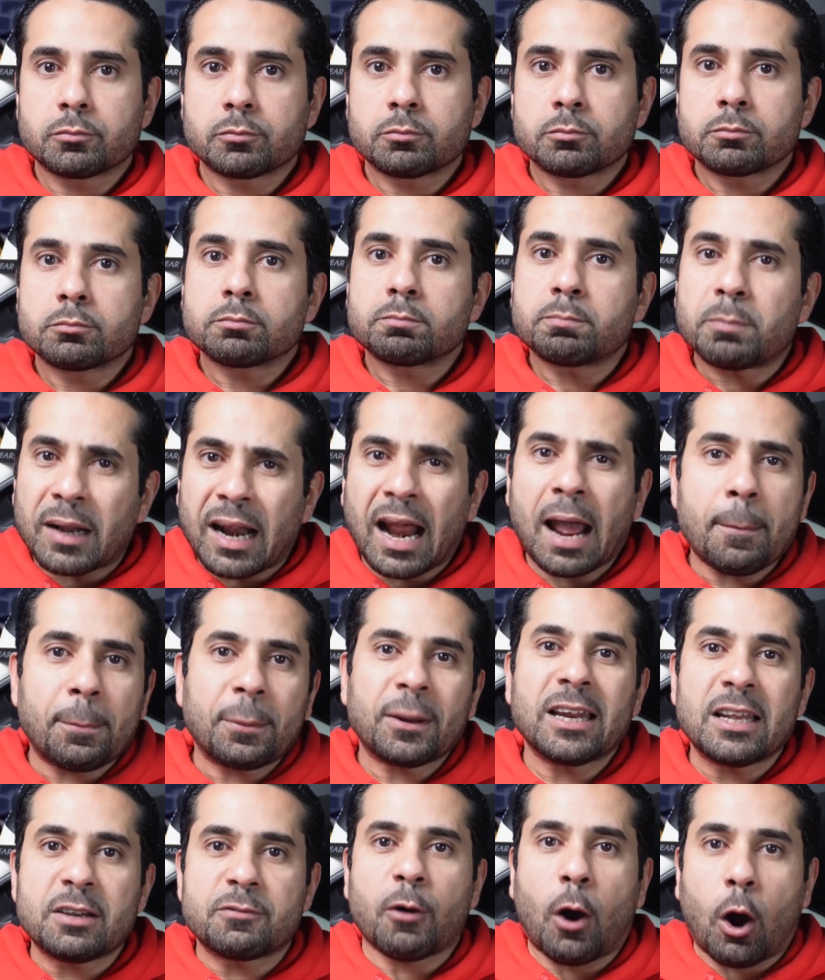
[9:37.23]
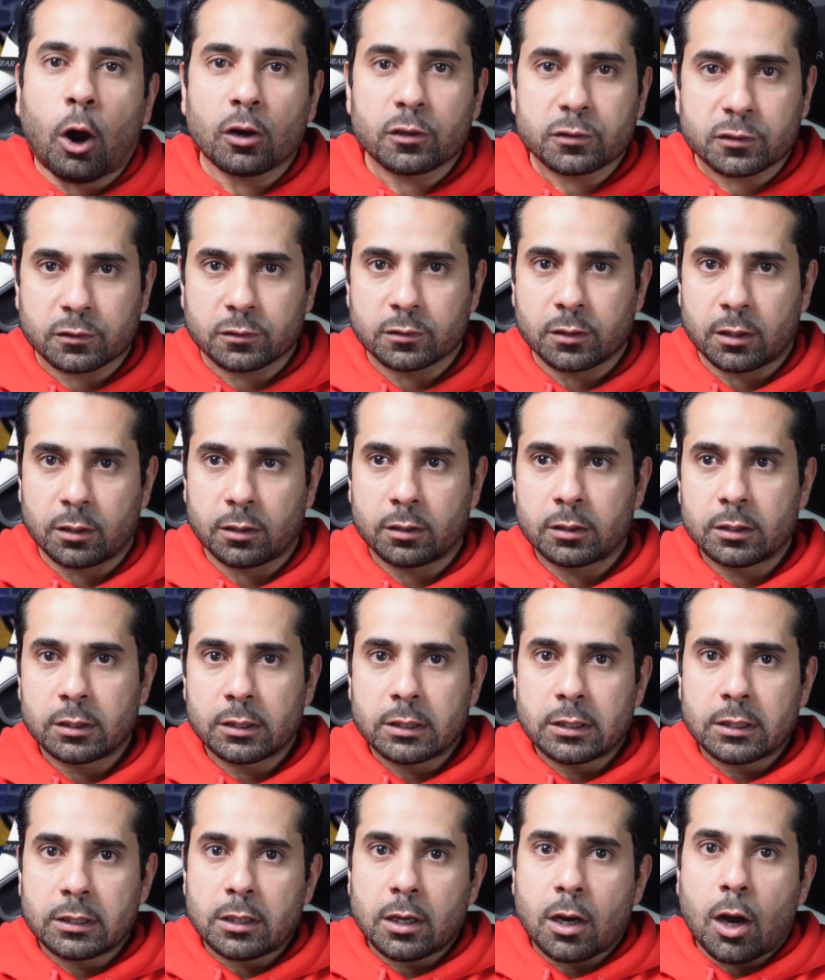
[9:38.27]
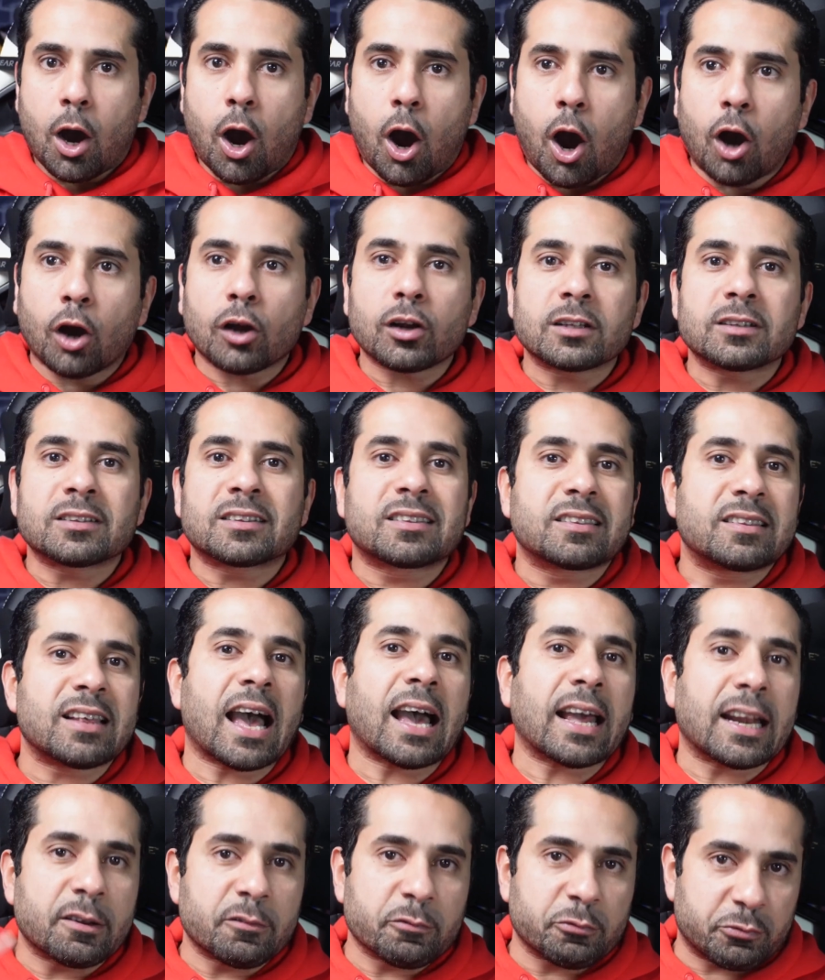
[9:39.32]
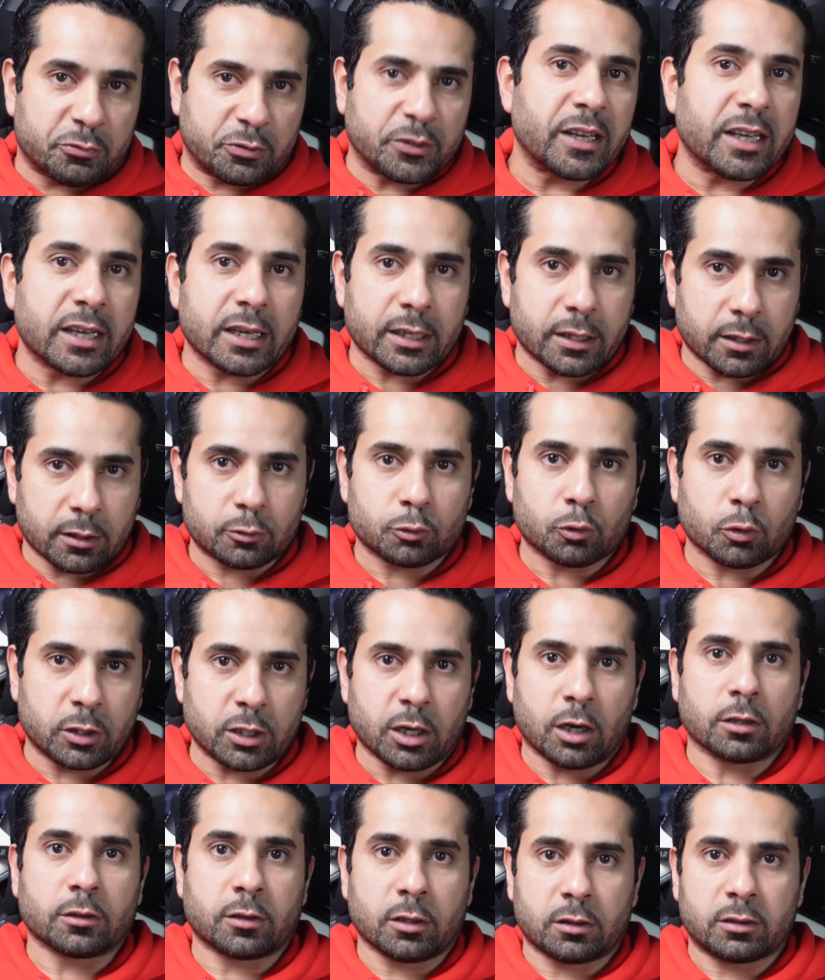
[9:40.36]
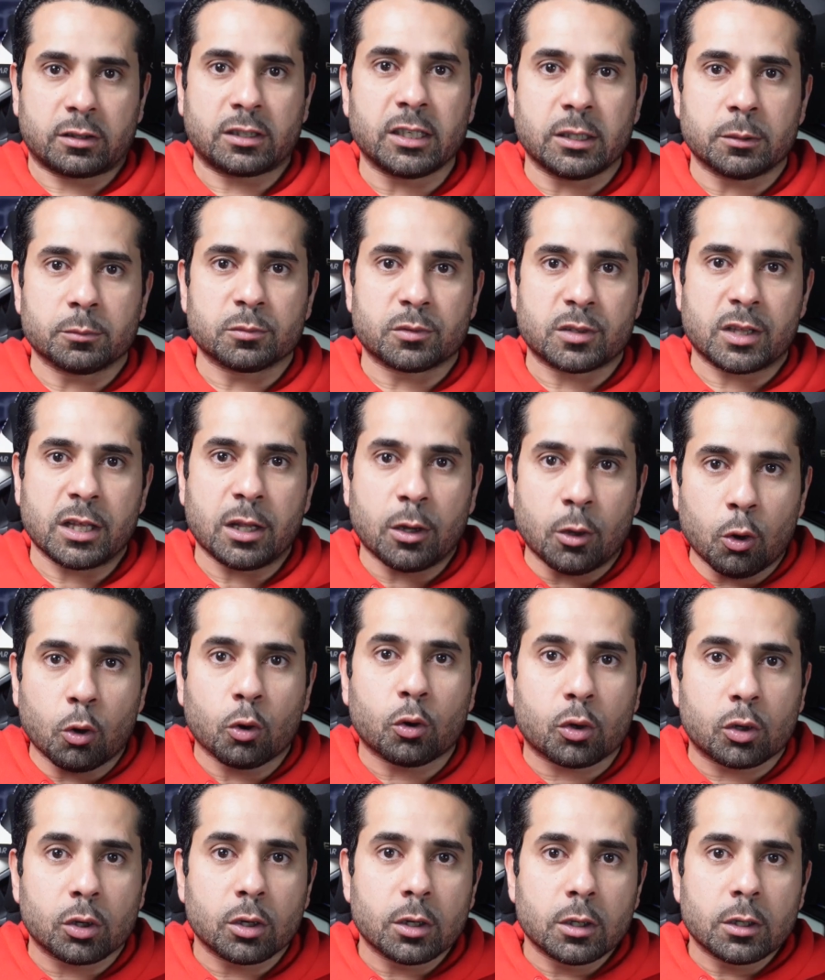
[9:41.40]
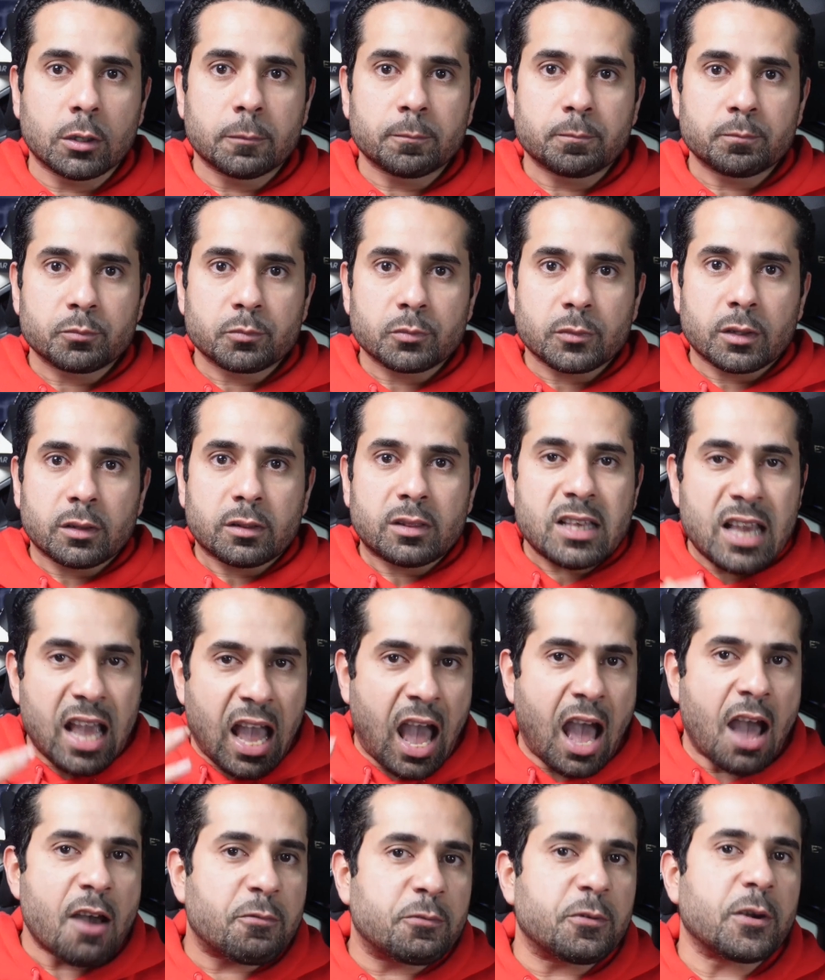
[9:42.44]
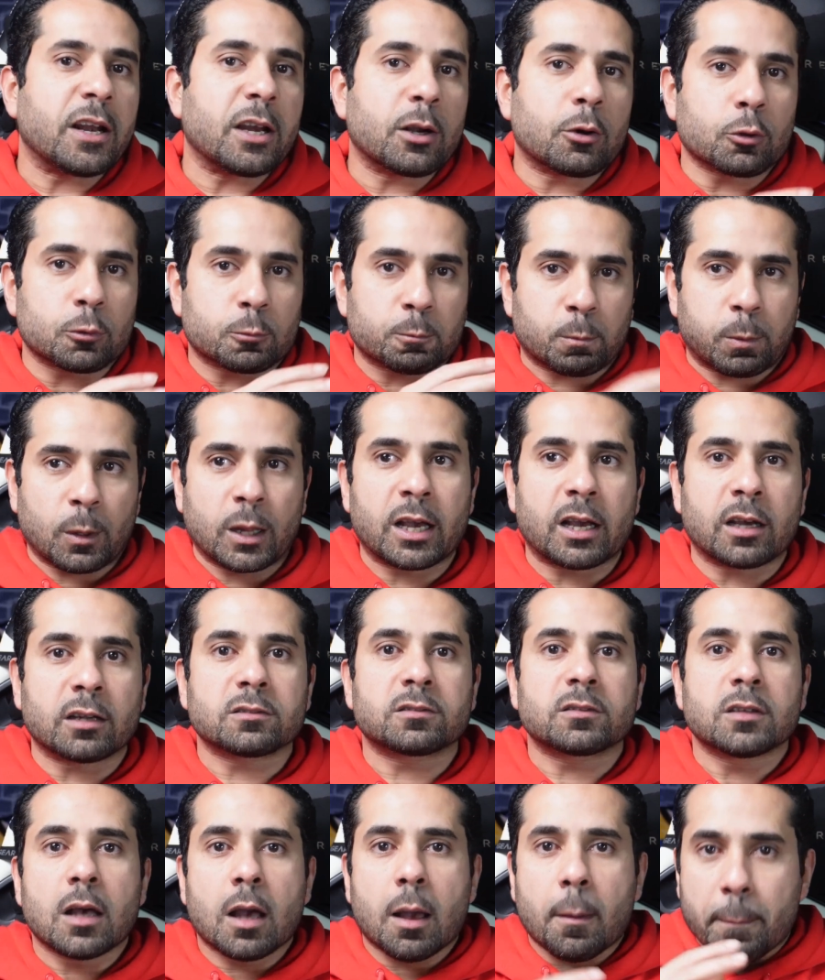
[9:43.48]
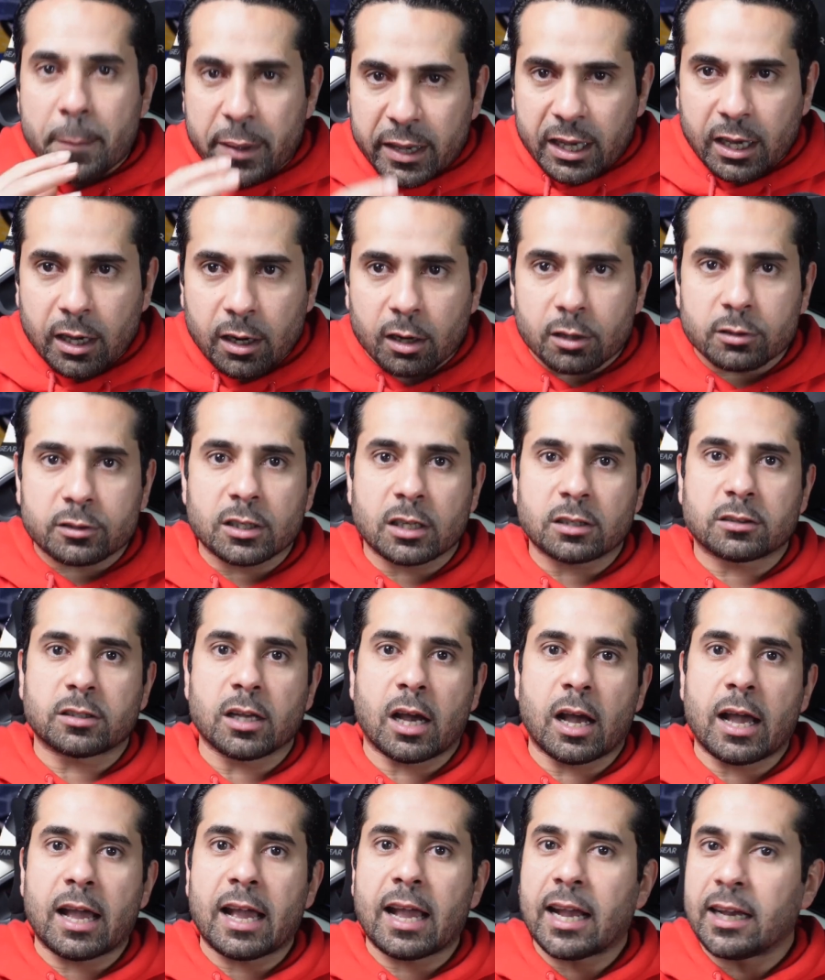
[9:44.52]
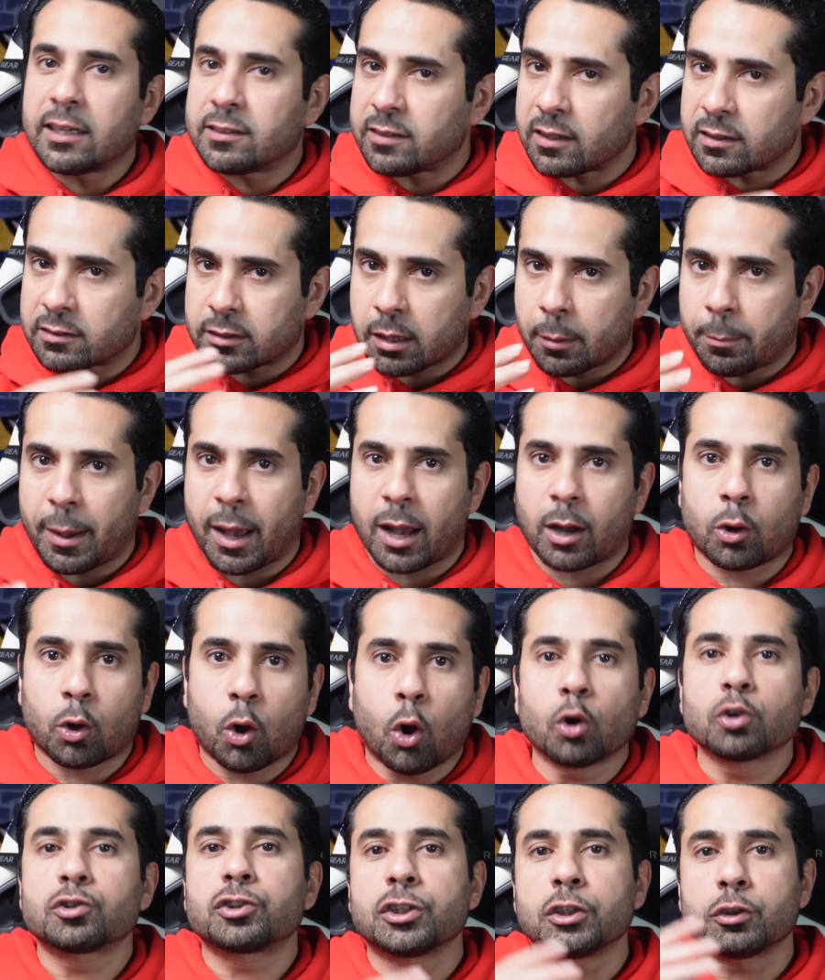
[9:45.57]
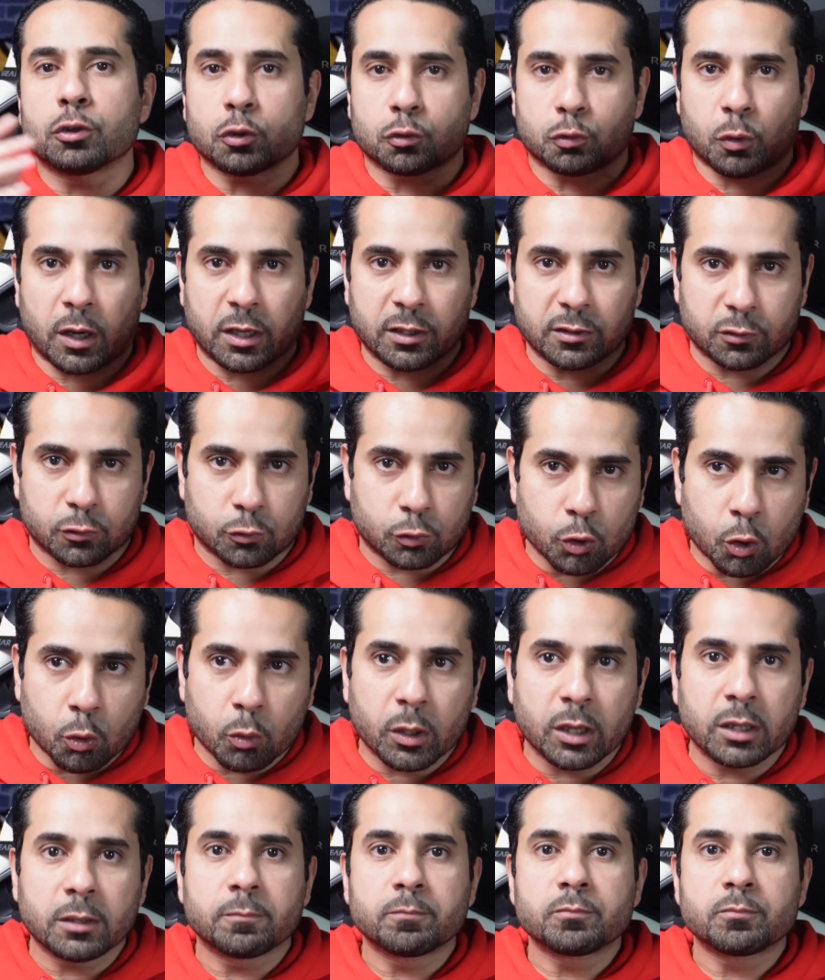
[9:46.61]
But I believe Arsenal aren't that inferior to the other teams. They have very good players. Mikel Arteta isn't a bad coach. He knows what he's doing.